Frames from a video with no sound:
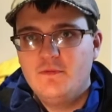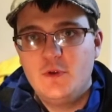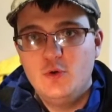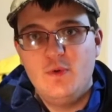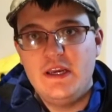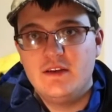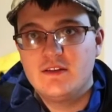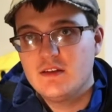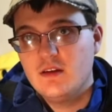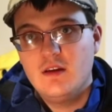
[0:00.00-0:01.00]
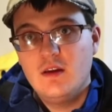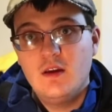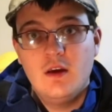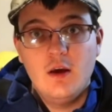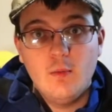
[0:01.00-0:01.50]
few weeks?
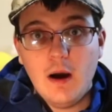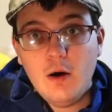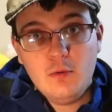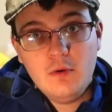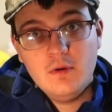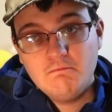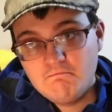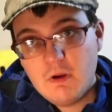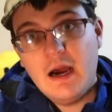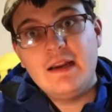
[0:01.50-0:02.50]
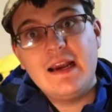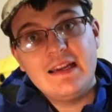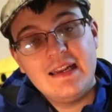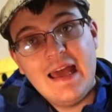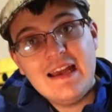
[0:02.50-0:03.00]
Well, unlike
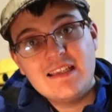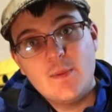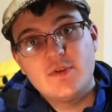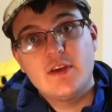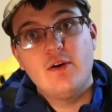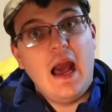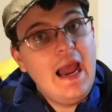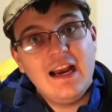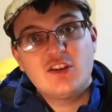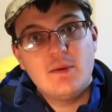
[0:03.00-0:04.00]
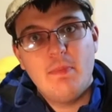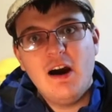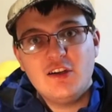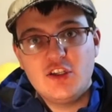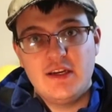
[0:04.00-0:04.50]
in the last episode, I actually
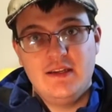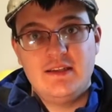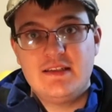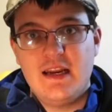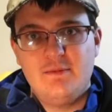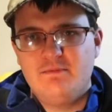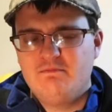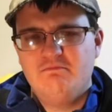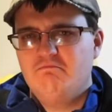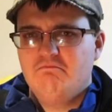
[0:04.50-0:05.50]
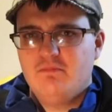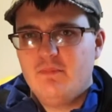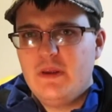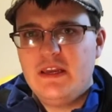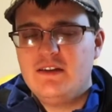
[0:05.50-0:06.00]
bought shit instead of
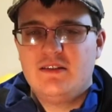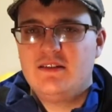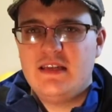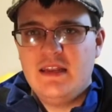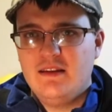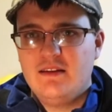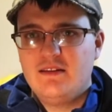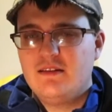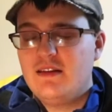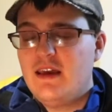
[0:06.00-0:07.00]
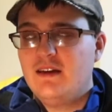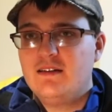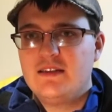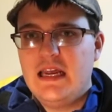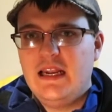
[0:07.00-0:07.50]
being sent
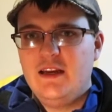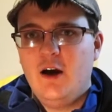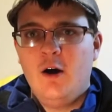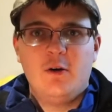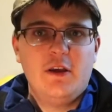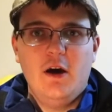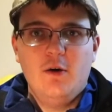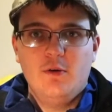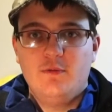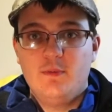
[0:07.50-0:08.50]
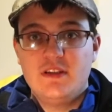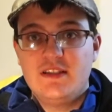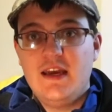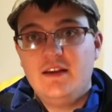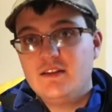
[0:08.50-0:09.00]
things that I already own from the
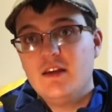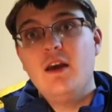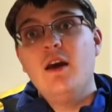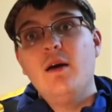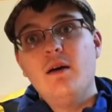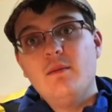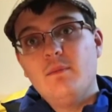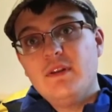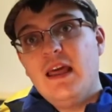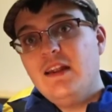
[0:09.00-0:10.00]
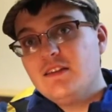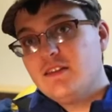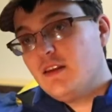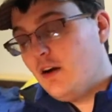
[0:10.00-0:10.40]
States. But that's